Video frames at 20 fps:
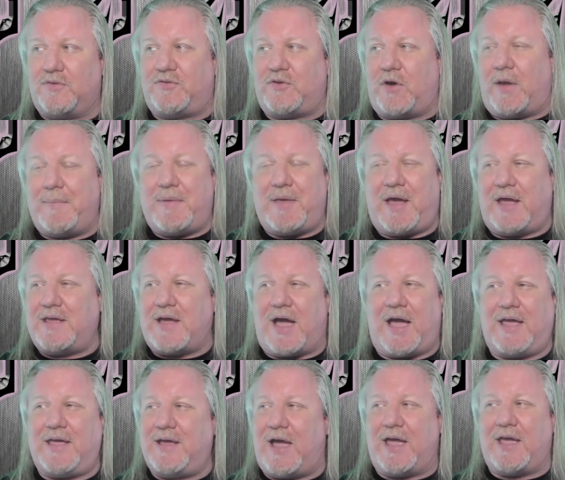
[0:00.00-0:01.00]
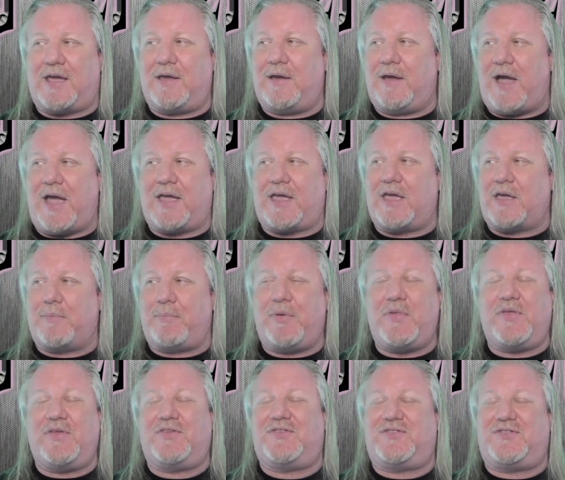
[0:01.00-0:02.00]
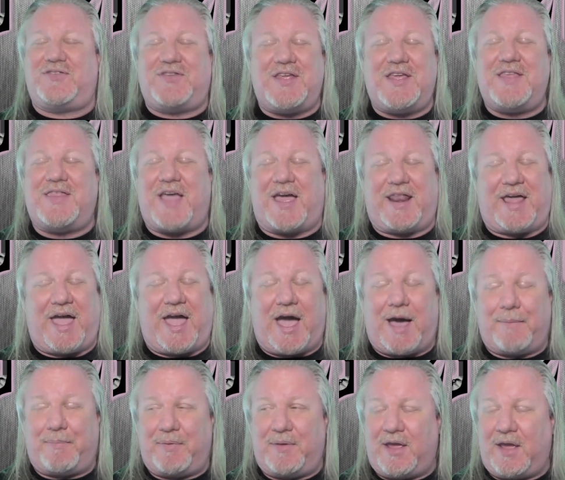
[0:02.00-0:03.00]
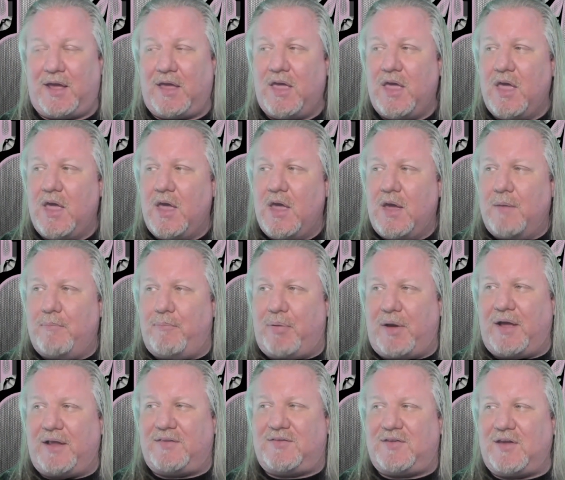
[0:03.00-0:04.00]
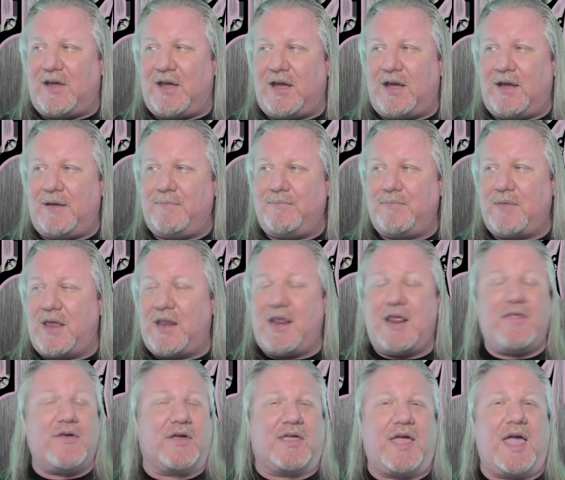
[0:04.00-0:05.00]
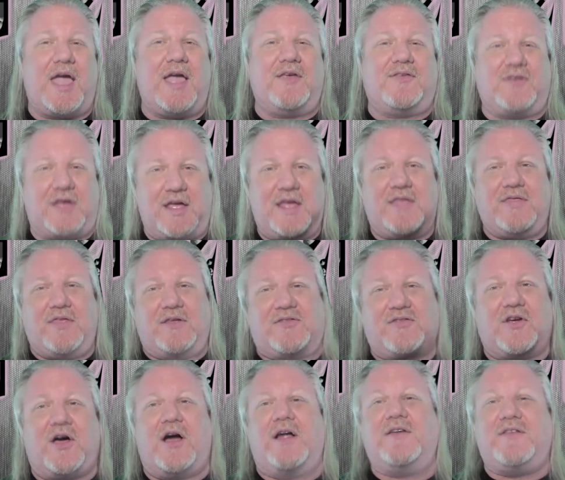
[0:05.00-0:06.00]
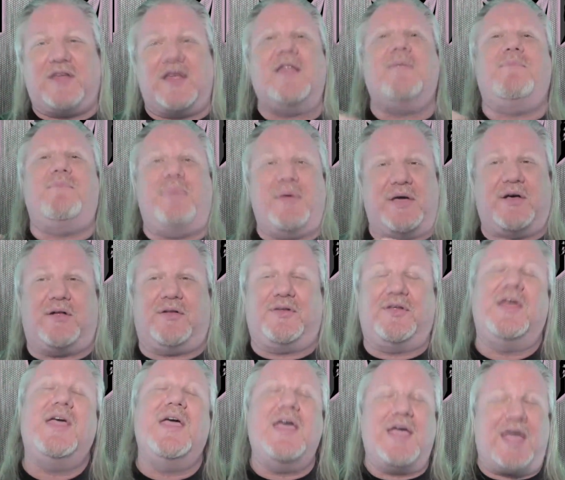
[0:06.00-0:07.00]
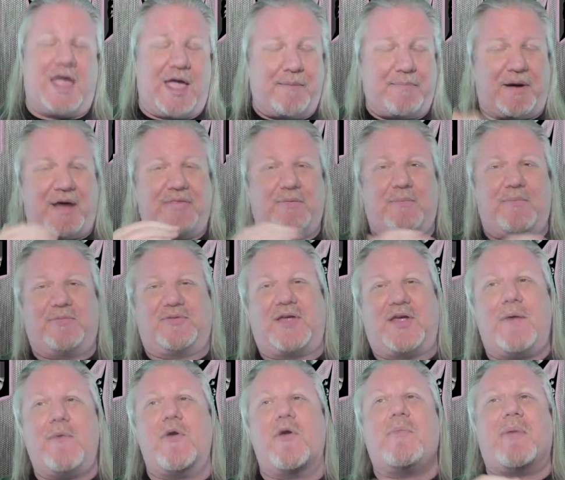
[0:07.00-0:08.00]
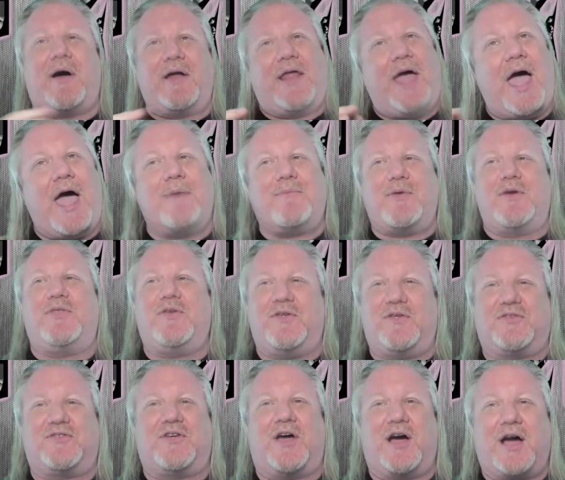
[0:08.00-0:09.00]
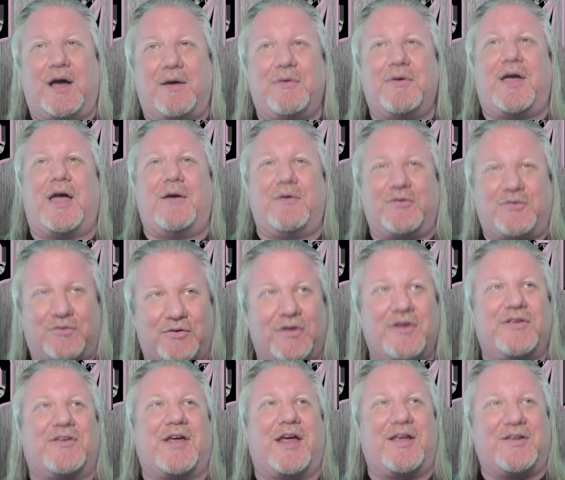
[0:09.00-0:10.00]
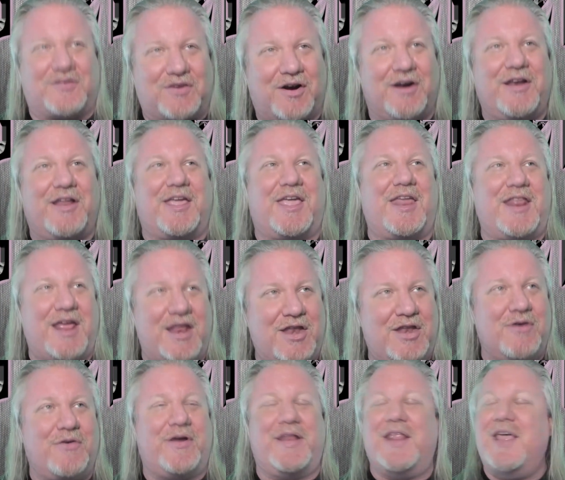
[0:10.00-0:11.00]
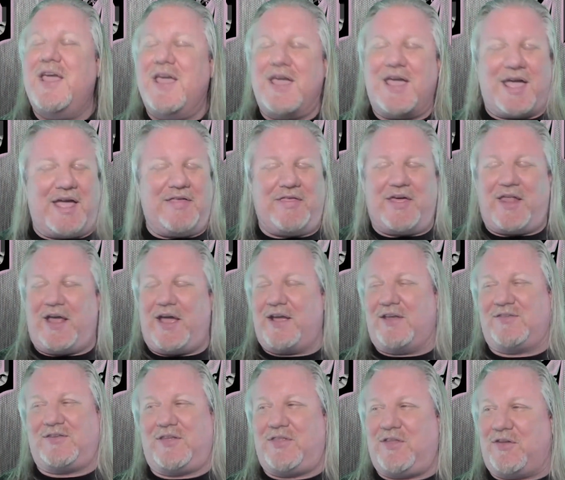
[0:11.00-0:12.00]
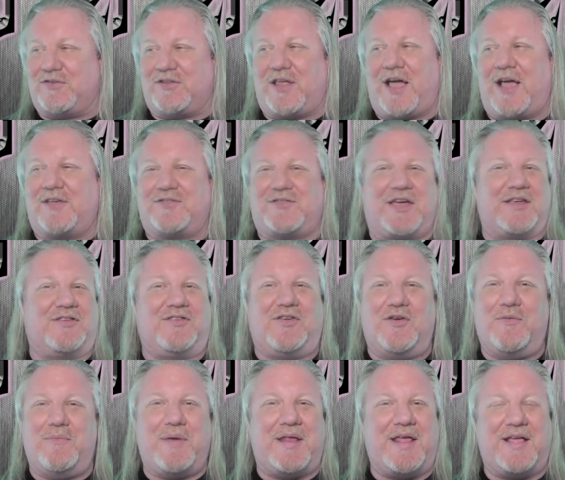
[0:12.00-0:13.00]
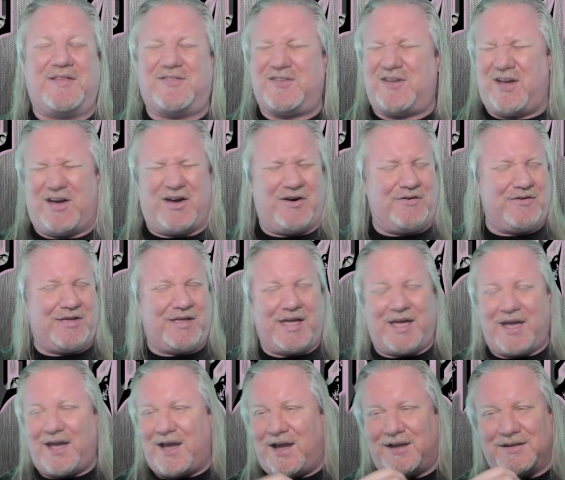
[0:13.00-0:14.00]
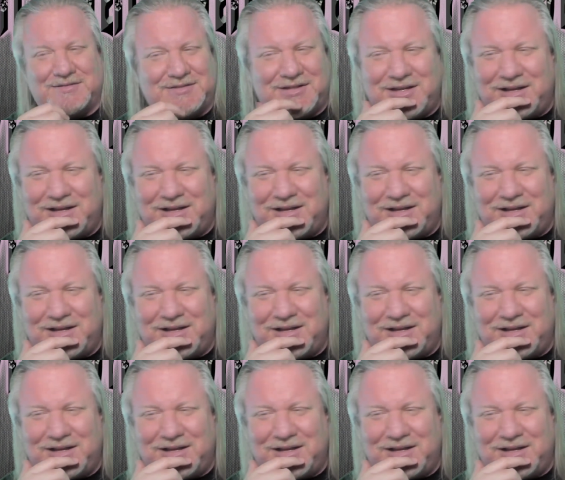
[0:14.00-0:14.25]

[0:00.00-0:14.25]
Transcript: I could completely see that happening. But in either case, the song did build. And by the time we were about halfway through the song, I was really kind of starting to get into it. And then, like I said, those last like 2 minutes, oh yeah.